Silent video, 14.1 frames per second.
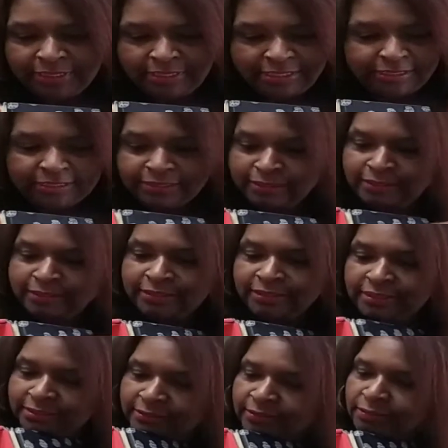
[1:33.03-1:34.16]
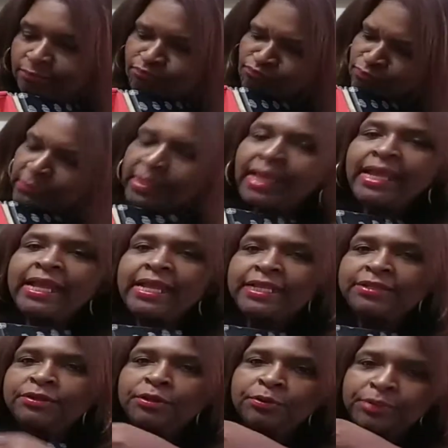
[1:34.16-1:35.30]
Here are the cookies.
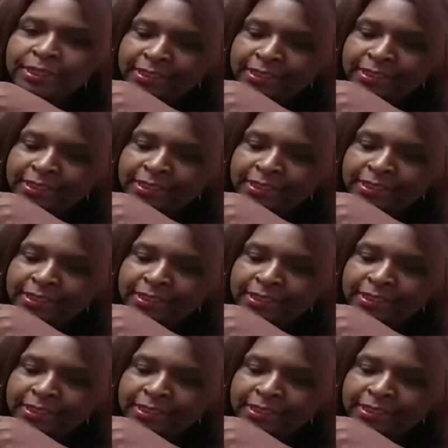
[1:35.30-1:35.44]
And, you know,